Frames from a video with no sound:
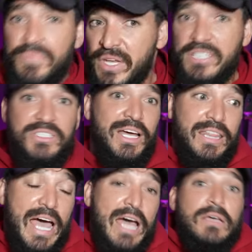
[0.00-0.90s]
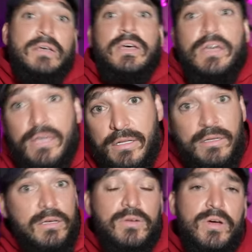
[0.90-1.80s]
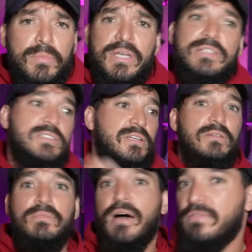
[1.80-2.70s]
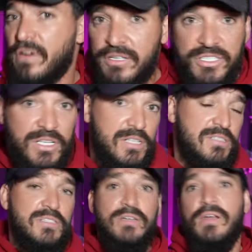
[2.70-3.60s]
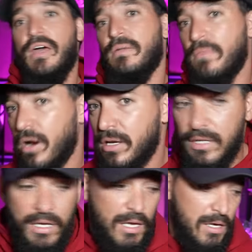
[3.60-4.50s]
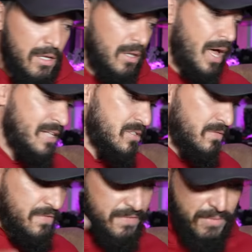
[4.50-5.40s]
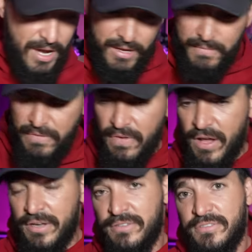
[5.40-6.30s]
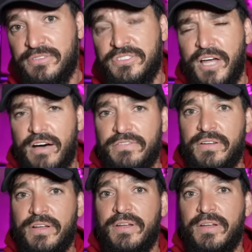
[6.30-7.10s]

things like that, and equipment and malfunctions and marketing and lots of right fun stuff.